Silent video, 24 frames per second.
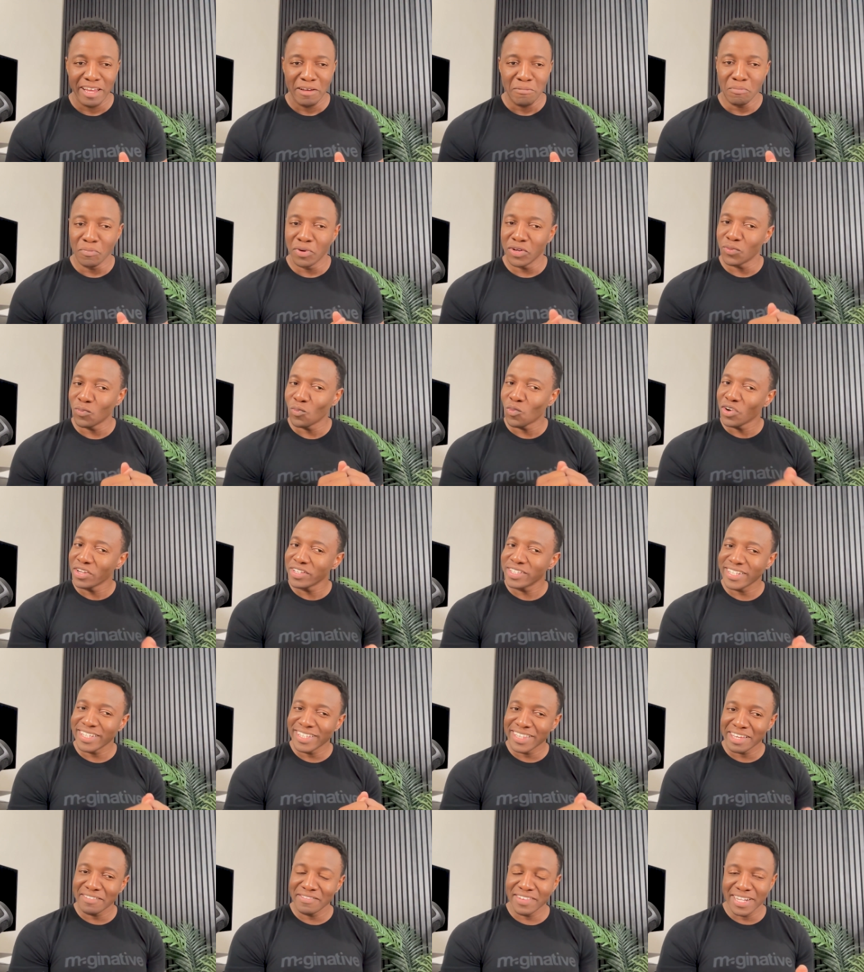But what
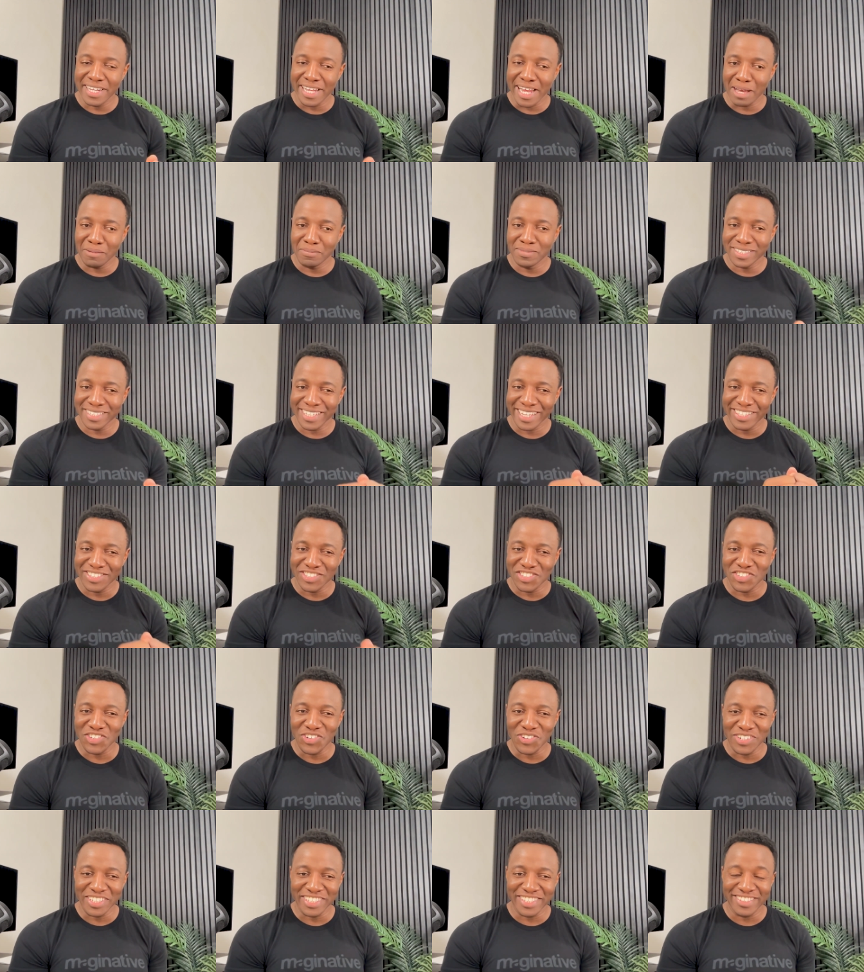11 Labs has
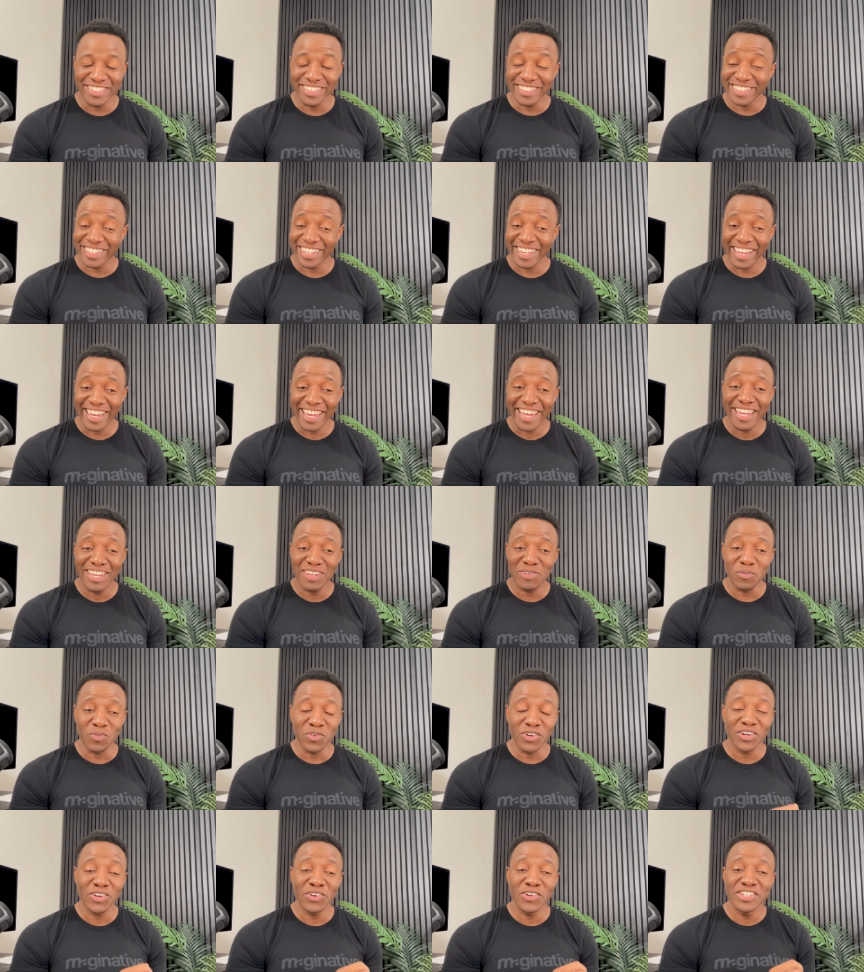done is to say, hey,
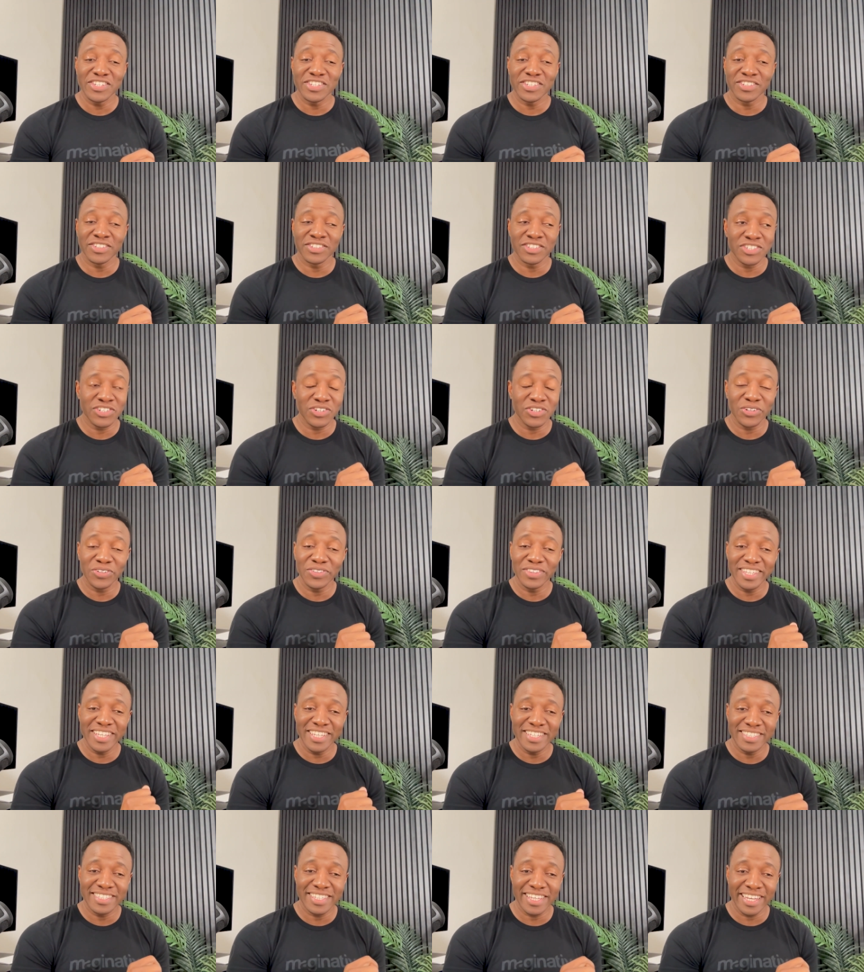we're going to turn
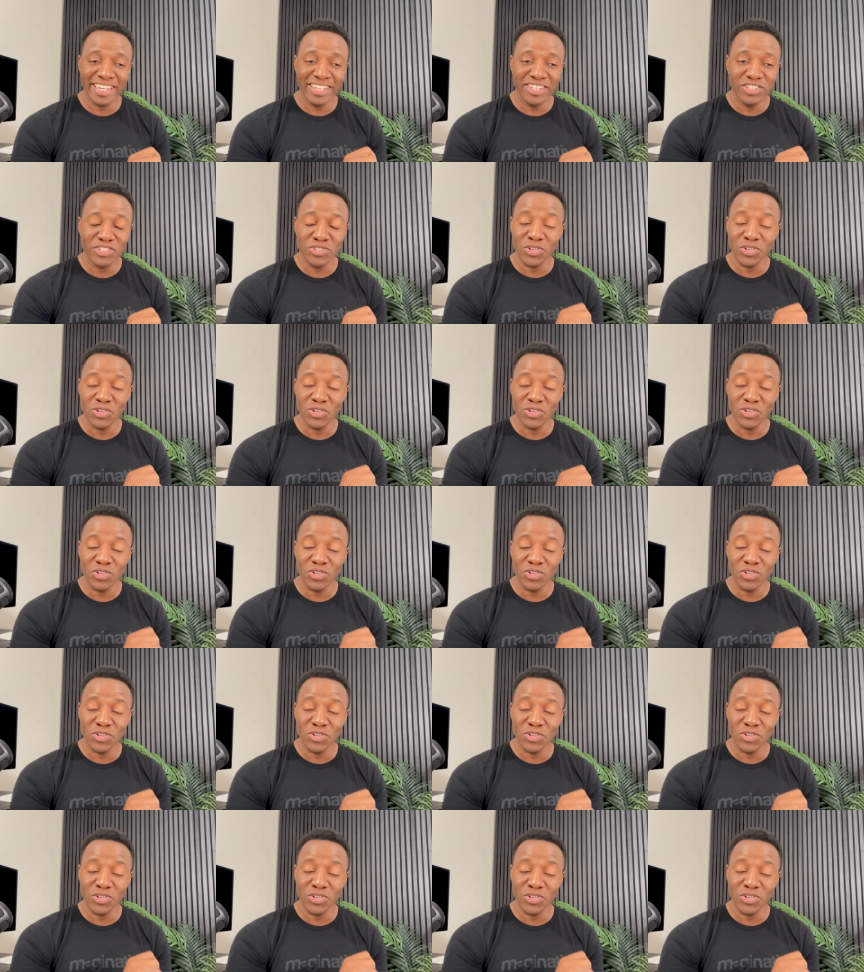these into